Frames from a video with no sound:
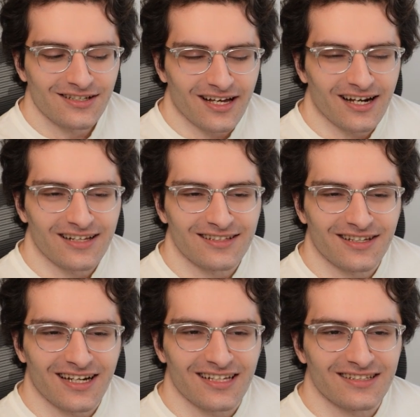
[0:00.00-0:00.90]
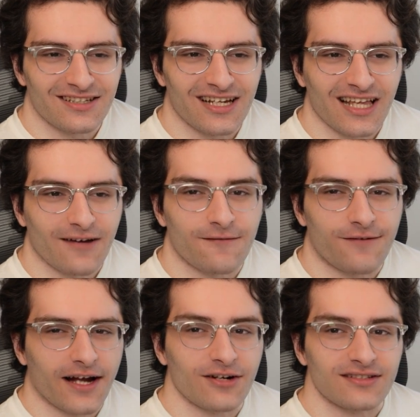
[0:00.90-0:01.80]
you got like a
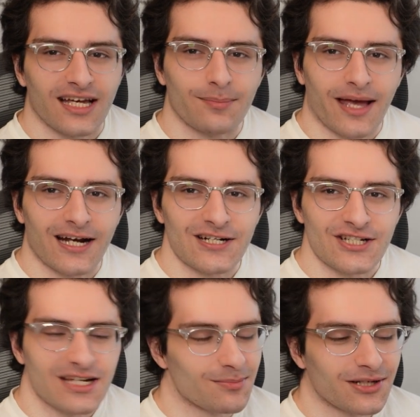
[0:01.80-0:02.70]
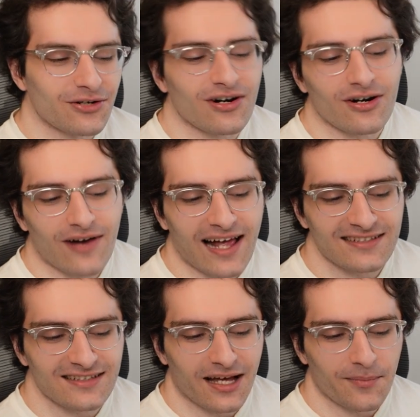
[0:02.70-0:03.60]
fire type energy, but you're a
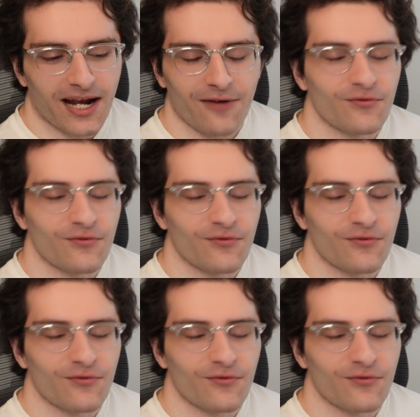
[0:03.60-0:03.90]
grass type, and I